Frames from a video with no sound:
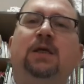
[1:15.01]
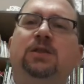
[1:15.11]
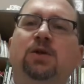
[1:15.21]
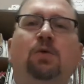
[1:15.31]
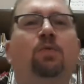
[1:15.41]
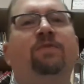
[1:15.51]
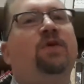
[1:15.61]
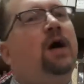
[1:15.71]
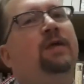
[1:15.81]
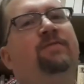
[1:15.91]
So we've
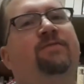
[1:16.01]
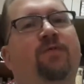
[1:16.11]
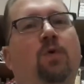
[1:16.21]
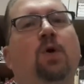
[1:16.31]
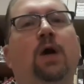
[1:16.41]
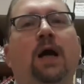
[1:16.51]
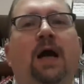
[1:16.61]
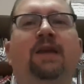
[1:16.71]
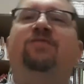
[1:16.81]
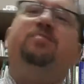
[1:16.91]
got four
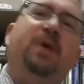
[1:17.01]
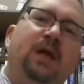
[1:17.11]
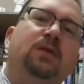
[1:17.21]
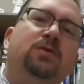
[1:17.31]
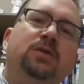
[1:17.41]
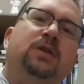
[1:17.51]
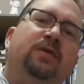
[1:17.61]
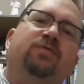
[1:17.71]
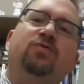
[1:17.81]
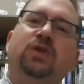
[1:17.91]
kind of pillars
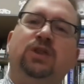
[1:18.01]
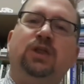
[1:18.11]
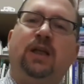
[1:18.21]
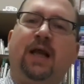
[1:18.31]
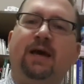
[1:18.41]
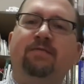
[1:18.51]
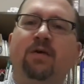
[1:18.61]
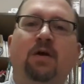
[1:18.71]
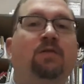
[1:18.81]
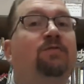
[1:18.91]
of Christian life,
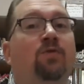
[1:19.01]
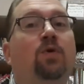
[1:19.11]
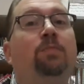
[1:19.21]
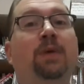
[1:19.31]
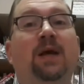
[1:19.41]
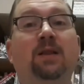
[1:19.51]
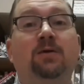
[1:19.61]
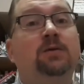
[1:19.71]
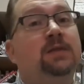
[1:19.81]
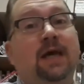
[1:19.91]
four
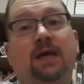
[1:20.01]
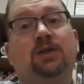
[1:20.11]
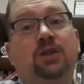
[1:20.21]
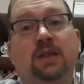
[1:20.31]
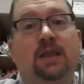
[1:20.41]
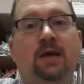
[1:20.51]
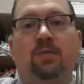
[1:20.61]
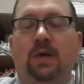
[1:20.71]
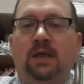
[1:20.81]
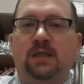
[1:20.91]
pillars actually
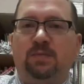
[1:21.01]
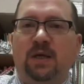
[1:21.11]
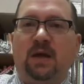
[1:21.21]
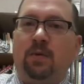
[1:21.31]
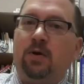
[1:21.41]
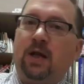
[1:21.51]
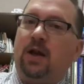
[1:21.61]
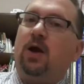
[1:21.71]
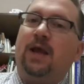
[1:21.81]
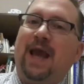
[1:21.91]
that we speak about in
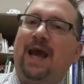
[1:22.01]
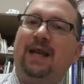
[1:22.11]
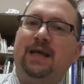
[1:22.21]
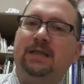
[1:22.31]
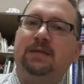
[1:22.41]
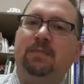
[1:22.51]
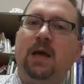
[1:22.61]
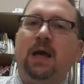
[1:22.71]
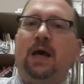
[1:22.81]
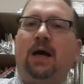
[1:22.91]
our catechism
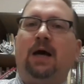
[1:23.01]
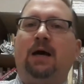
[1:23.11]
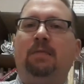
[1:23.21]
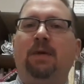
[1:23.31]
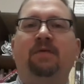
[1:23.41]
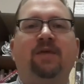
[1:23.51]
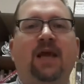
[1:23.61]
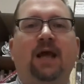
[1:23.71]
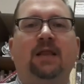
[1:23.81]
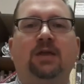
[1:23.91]
of the
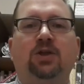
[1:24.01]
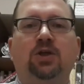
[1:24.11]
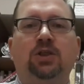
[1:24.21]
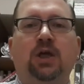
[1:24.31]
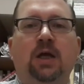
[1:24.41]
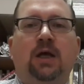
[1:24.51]
Catholic Church.